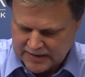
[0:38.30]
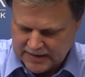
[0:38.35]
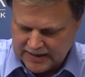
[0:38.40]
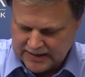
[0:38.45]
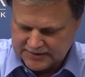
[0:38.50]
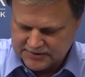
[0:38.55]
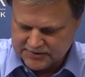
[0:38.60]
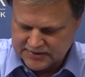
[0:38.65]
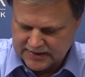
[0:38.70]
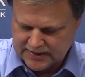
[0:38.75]

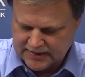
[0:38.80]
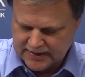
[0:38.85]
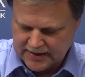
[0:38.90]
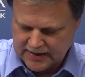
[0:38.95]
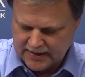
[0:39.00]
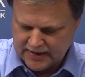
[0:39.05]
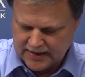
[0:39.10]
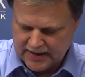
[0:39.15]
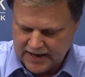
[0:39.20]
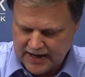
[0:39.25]
I'd say
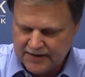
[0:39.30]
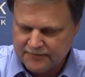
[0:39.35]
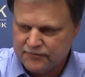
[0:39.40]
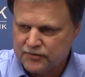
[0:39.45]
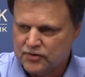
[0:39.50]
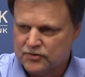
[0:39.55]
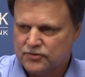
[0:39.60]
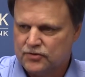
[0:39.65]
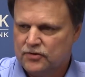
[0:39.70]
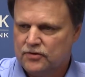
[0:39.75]
a half
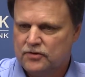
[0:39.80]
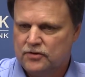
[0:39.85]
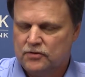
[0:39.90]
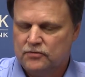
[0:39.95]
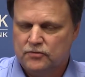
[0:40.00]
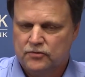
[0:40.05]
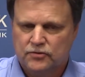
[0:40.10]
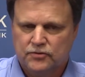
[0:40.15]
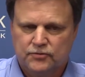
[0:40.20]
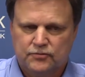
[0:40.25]
our
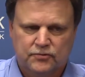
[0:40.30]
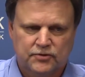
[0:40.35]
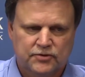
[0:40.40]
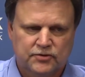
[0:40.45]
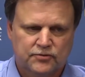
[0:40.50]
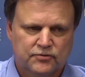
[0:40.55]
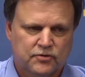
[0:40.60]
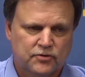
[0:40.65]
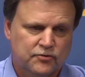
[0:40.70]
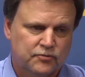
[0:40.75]
turnovers
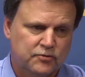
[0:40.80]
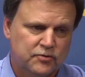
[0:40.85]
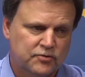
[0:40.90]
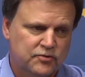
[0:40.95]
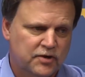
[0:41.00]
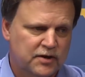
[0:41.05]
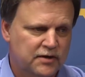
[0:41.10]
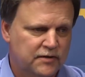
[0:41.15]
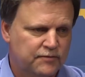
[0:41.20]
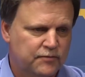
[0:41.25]
was because we're
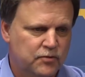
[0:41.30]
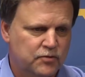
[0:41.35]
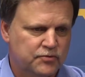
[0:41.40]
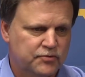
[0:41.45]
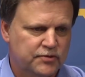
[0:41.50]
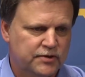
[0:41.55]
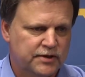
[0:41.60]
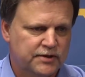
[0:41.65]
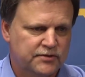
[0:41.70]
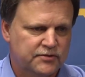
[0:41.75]
trying to
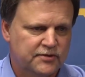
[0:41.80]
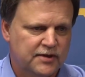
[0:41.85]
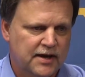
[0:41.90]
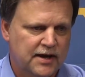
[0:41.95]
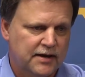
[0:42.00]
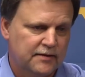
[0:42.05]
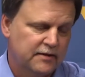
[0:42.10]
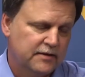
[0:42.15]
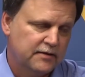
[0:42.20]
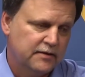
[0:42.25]
force it
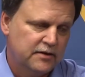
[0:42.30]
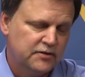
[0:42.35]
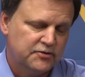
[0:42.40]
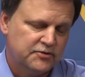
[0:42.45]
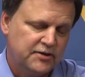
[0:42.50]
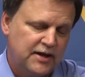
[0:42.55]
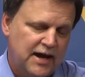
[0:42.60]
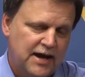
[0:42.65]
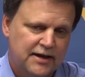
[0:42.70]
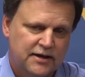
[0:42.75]
inside. They're
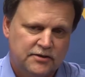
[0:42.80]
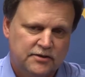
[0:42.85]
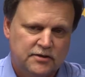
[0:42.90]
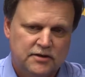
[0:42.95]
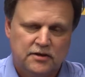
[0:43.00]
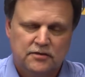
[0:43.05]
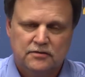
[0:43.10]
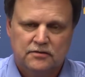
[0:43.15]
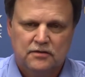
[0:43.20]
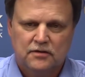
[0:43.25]
sagging. You
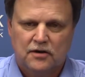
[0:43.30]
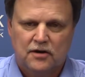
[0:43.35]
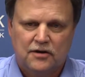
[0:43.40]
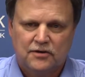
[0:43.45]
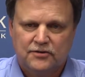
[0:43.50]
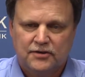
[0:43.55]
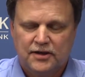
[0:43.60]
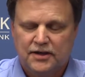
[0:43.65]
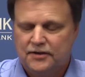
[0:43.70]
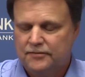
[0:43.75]
know,
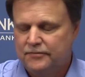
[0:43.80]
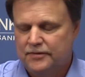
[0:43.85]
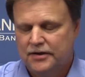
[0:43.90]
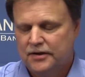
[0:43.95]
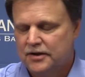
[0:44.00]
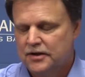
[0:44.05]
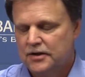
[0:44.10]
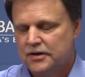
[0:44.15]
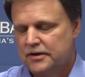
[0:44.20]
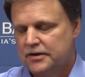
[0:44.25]
our team,
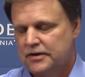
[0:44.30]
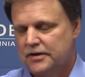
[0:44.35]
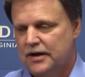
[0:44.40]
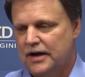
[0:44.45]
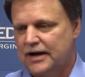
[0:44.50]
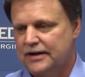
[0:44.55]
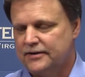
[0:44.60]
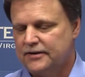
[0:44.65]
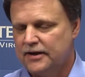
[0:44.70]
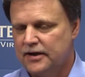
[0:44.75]

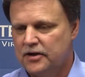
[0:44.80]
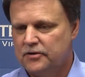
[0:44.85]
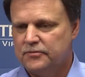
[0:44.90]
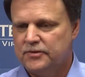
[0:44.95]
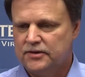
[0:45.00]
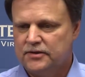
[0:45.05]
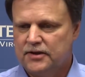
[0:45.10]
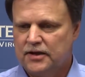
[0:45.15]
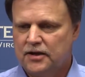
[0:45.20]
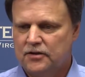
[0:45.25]
I tell
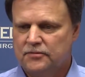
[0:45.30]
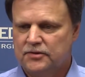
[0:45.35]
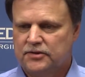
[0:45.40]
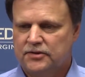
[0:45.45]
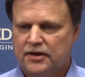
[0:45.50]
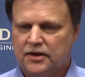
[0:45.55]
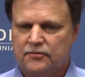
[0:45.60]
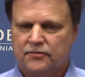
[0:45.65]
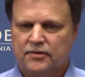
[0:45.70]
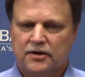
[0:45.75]
them, we got
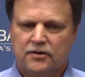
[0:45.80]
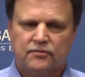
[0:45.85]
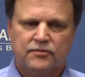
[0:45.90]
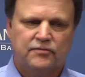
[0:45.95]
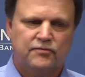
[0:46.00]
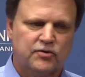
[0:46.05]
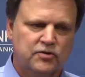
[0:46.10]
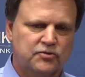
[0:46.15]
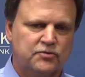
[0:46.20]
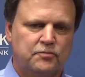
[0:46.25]
to
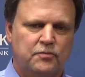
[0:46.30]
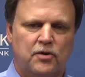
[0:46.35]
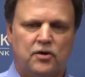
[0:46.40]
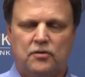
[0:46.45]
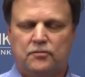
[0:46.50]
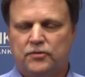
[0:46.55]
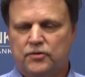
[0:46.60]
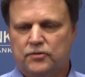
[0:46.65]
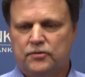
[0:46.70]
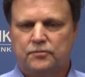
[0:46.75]
reverse the
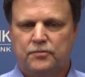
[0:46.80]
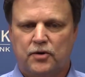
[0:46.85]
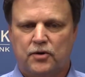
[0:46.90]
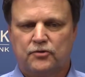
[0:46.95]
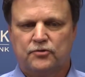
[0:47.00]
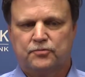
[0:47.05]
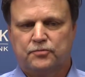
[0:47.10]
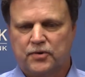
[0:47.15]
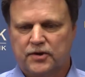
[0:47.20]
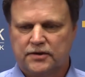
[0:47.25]
ball, move the
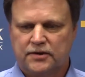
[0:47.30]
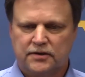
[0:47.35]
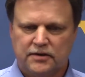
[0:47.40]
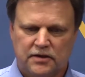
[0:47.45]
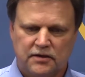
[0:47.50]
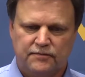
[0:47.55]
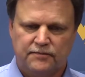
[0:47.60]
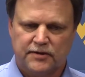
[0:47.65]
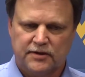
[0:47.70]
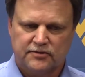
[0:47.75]
ball, spread the
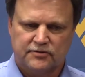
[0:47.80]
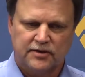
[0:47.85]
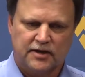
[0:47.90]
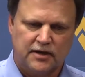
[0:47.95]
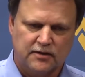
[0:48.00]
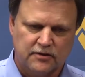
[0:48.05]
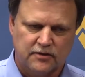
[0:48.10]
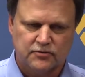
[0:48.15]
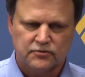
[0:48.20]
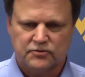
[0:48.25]
defense
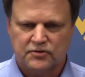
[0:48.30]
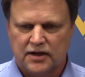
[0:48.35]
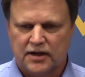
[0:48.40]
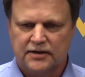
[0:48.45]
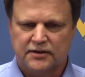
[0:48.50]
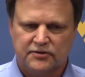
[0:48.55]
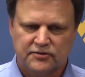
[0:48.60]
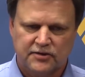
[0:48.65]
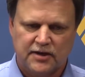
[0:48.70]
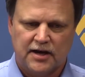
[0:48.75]
out, go
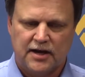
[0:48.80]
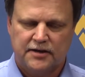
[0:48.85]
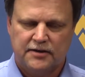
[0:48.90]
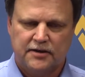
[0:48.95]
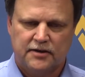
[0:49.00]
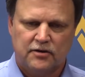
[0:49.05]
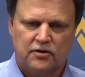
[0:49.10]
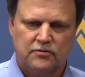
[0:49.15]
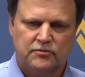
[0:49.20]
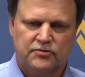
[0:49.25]
side to side, and
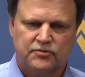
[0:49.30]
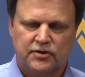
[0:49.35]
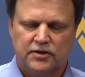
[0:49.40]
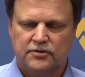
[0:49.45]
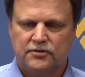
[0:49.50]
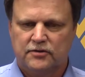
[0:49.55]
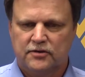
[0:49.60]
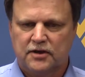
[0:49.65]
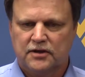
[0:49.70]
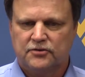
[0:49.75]
then all of a
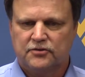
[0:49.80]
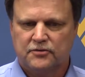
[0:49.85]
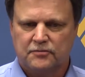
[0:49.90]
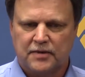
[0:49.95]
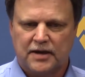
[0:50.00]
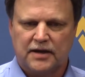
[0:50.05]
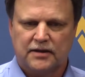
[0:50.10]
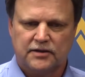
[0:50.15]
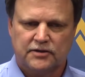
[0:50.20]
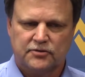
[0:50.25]
sudden you got some
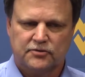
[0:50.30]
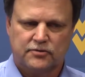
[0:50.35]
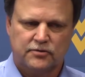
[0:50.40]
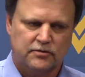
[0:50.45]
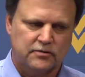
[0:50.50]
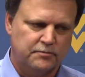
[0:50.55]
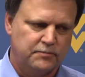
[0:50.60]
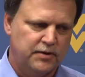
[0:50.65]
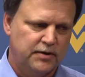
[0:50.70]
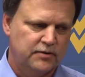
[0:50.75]
alleys to
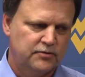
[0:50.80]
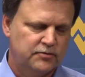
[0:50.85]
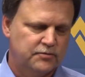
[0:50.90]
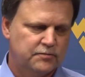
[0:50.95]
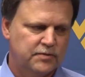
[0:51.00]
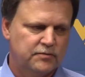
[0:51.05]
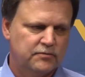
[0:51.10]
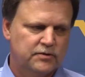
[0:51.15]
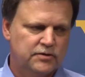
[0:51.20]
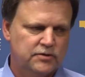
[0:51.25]
the
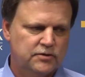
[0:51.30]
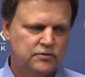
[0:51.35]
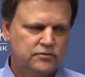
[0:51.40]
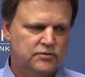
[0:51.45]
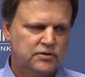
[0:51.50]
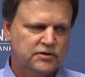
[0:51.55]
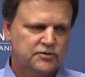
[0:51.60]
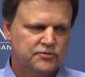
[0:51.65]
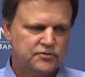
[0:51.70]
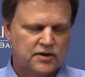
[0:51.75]
post. But when you
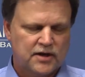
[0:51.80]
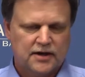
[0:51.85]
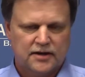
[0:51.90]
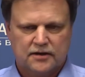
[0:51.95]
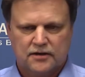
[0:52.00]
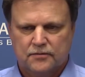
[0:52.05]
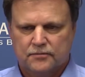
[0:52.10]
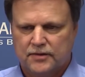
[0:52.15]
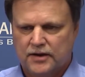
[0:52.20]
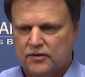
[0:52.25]
just try to
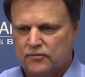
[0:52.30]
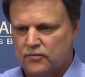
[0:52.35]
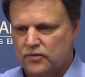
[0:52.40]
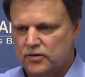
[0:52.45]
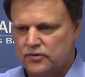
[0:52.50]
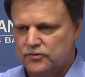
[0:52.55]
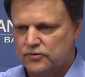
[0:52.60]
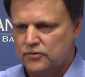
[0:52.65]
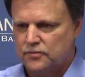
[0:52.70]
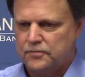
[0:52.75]
come down
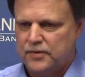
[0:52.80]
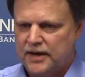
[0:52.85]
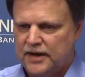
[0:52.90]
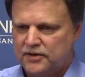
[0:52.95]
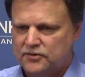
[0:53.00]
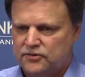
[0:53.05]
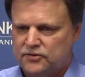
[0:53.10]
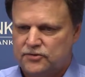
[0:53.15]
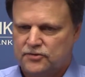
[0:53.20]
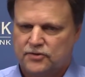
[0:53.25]
one or two
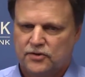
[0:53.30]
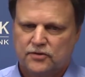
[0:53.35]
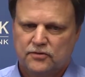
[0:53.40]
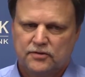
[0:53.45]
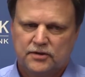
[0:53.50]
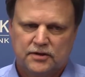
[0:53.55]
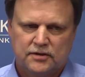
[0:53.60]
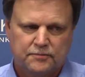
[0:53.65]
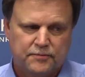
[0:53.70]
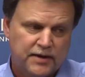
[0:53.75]
passes, throw
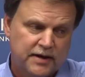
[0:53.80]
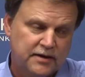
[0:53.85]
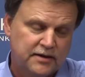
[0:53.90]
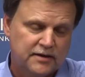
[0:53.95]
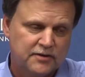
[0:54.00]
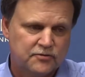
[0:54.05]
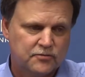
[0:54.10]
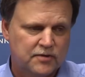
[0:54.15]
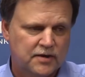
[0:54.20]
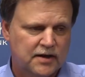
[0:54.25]
it in the paint,
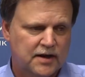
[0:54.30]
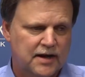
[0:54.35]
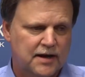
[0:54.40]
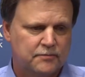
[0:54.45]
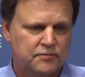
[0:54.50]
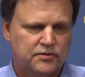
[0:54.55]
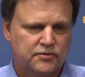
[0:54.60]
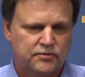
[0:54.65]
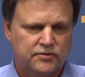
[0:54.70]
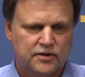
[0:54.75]
that's what
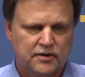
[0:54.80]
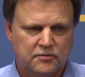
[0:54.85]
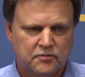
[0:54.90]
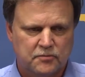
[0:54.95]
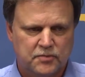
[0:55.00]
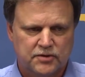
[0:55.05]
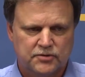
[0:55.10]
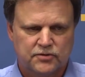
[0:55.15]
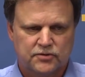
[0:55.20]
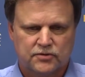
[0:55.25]
happens. You have
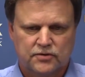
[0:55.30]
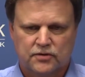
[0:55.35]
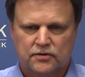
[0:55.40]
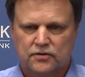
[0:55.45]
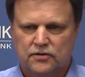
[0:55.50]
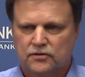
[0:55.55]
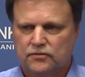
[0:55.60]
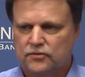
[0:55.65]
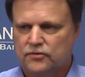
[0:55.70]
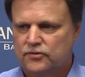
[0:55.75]
a bunch of
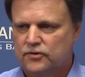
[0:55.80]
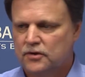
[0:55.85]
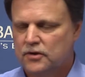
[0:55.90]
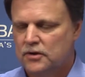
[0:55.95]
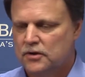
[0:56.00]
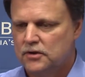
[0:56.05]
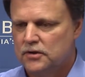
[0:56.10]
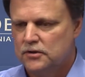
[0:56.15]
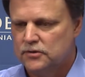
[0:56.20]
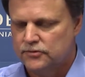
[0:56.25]
turnovers.
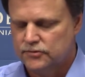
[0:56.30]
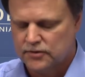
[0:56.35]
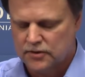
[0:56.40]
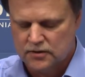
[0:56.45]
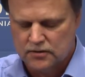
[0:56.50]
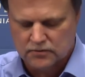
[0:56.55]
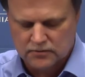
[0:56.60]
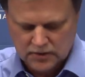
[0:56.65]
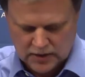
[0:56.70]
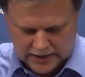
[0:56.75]

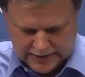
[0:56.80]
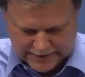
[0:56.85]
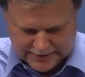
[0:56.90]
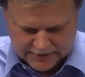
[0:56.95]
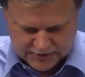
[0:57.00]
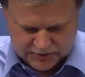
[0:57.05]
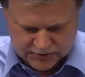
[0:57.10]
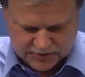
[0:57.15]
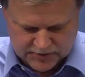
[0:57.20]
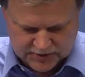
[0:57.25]
So
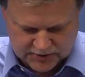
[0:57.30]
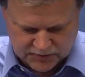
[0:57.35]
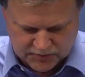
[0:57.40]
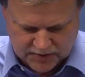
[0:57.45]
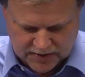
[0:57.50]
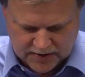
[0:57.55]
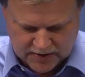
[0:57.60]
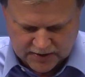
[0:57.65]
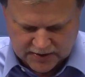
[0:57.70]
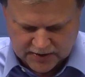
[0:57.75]
those things
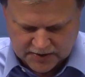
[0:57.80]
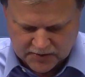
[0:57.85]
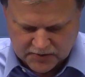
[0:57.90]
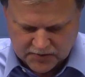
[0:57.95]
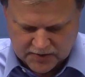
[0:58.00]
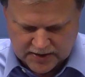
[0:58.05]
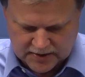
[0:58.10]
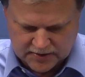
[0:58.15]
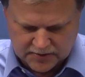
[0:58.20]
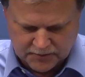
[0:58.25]
we got to get
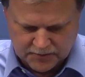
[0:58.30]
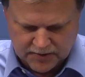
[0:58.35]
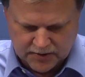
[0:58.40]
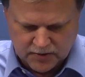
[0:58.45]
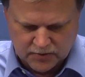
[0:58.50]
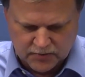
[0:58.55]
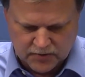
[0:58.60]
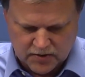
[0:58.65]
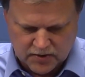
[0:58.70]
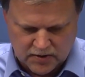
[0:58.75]
corrected. But
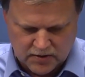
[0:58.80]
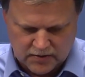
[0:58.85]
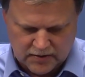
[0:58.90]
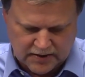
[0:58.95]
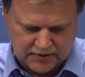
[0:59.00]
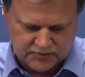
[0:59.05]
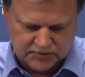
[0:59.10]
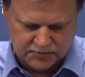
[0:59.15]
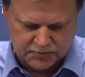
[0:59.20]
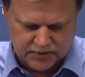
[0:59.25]
overall,
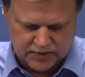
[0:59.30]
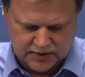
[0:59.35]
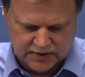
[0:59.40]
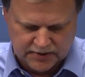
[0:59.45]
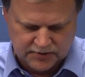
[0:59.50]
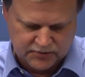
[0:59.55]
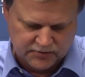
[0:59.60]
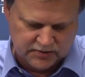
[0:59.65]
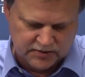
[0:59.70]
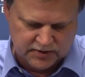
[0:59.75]
I was pleased.